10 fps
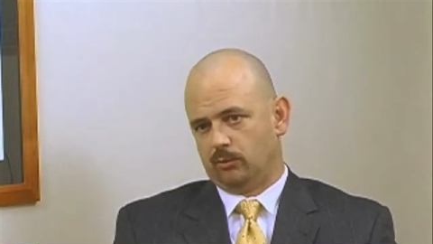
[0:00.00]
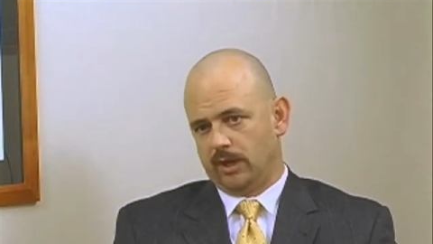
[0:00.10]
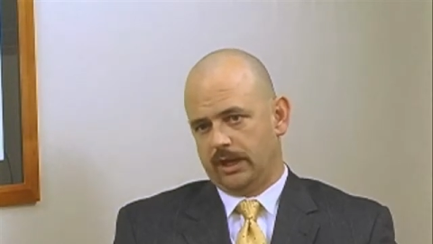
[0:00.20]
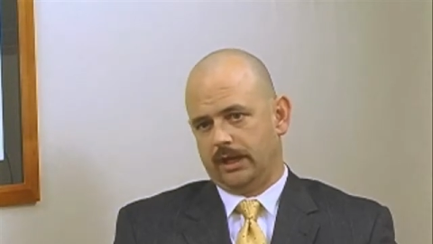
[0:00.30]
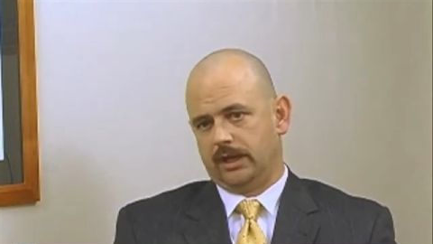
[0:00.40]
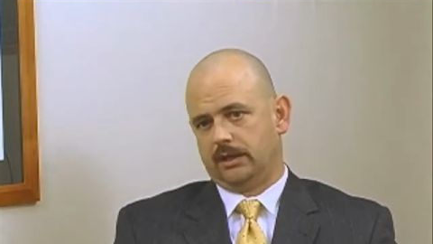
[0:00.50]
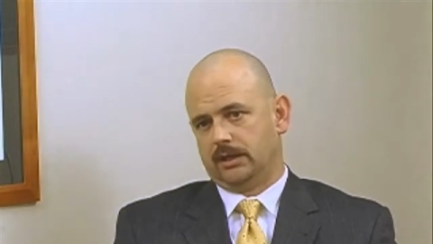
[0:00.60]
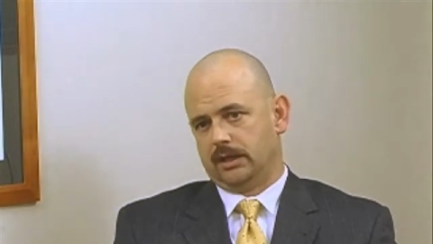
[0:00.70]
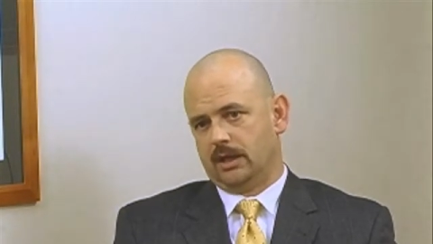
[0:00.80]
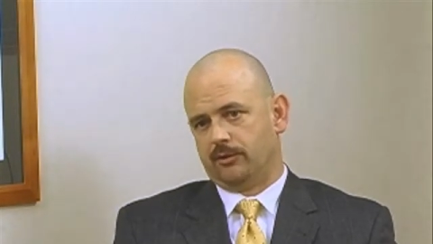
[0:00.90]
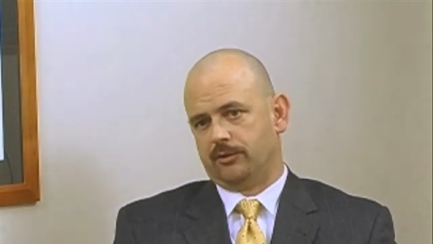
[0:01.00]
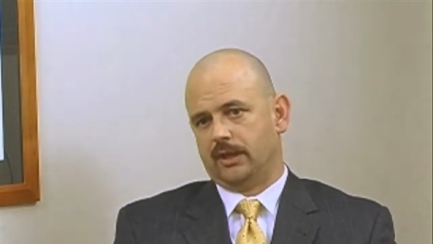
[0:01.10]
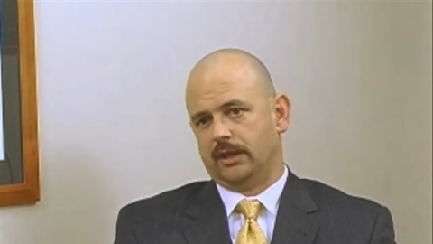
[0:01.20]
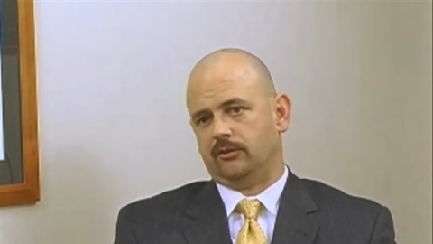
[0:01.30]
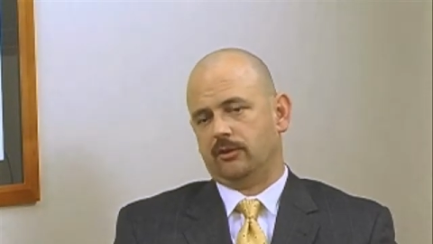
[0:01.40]
rig, and other
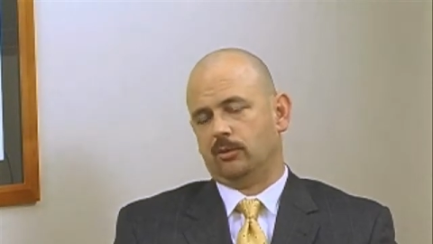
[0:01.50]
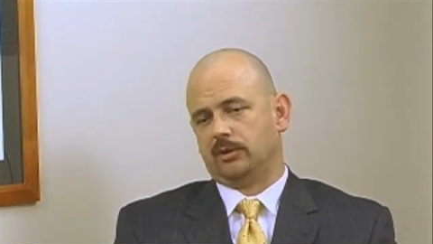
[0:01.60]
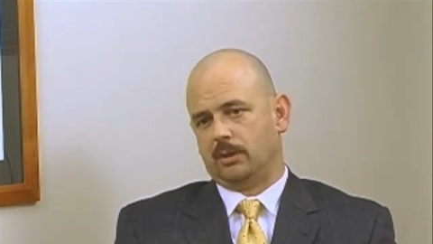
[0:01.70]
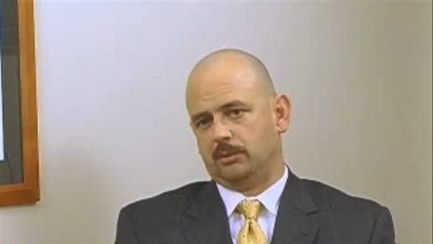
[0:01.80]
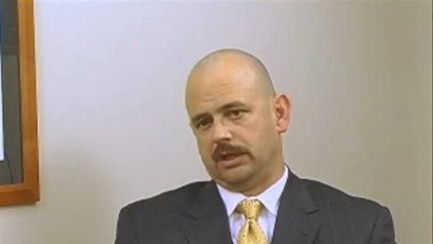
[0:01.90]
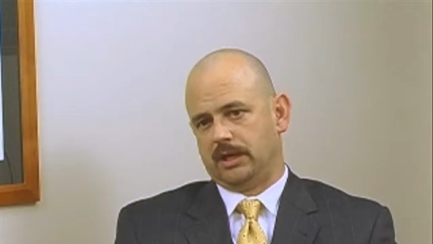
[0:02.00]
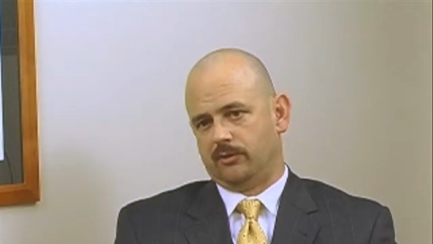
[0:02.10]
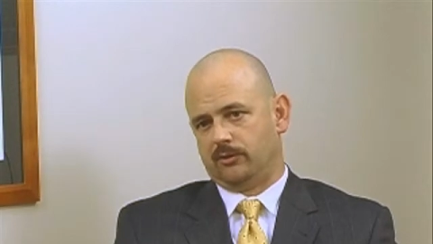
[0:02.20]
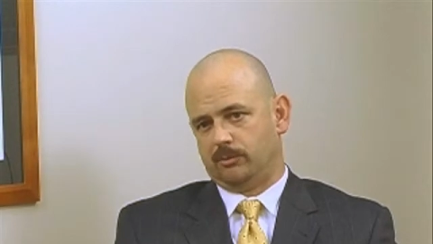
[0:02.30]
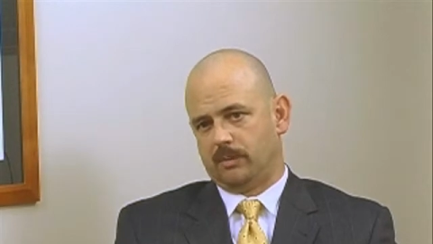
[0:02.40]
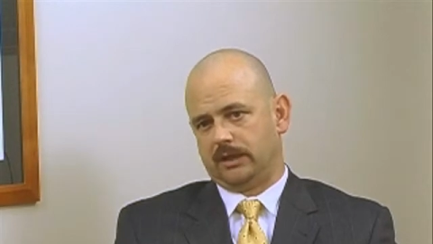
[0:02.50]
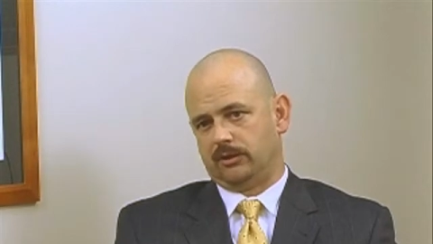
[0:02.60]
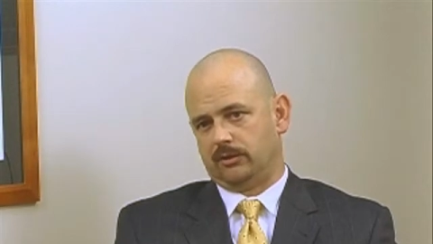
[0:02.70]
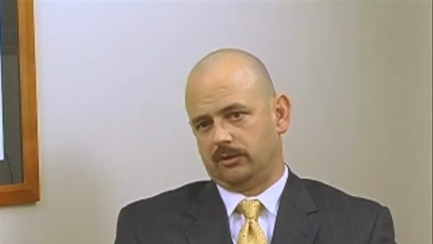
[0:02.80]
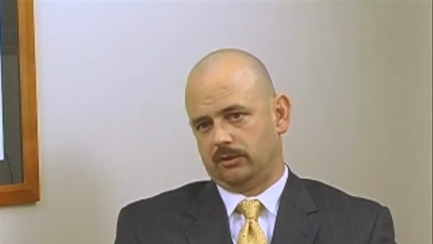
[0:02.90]
things that would come together to make
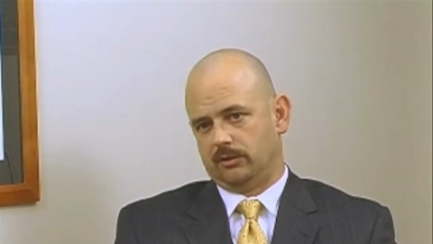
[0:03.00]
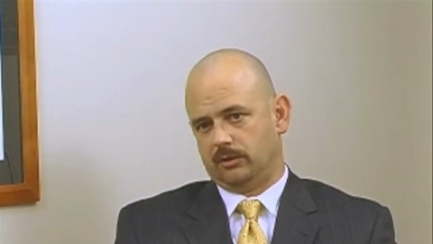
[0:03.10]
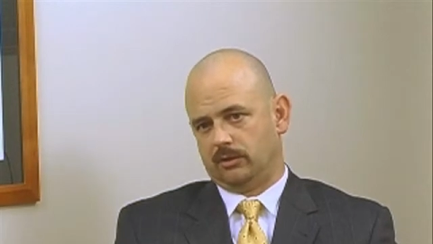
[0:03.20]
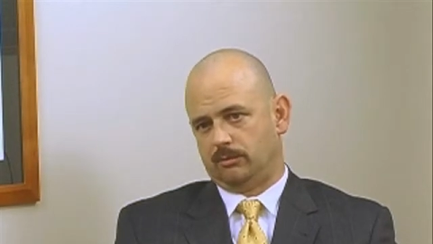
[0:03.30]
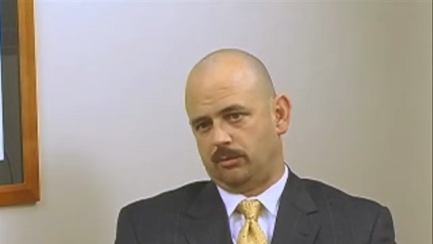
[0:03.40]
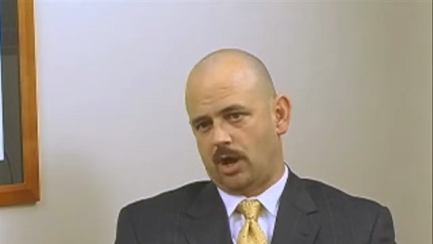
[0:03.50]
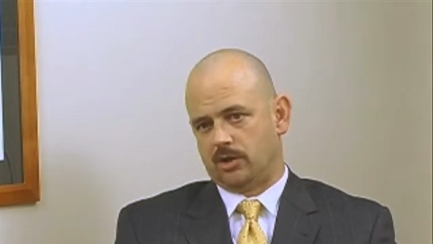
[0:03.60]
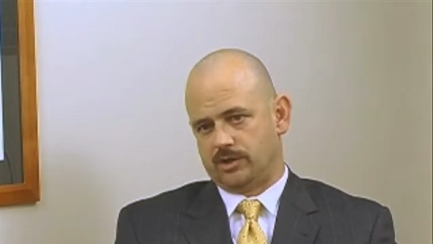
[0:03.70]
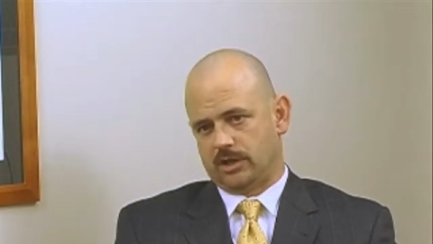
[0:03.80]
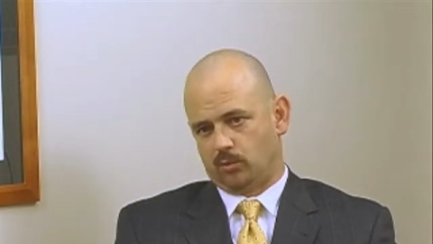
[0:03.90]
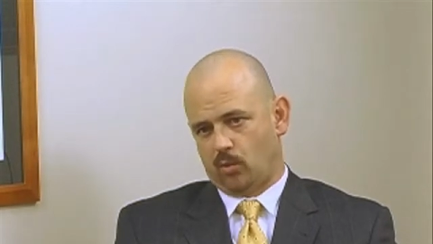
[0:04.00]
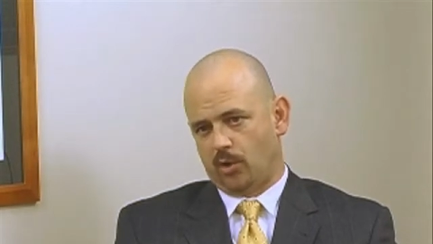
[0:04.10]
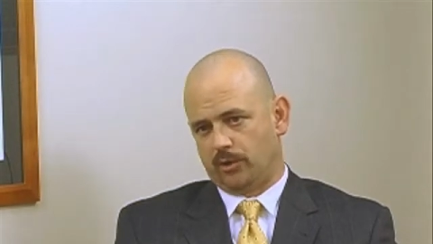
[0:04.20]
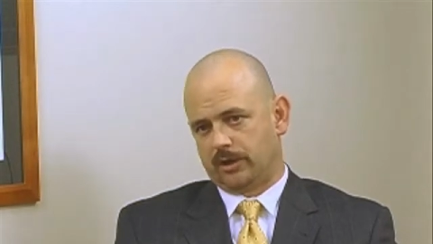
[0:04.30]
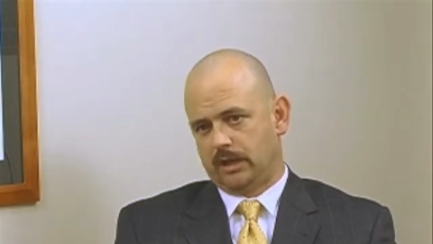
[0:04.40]
the project
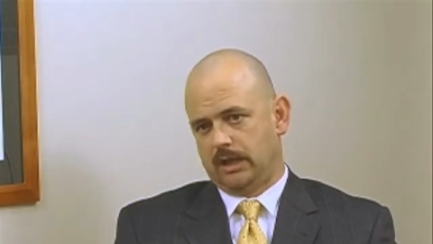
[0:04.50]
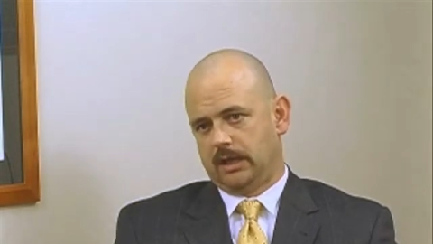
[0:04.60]
work.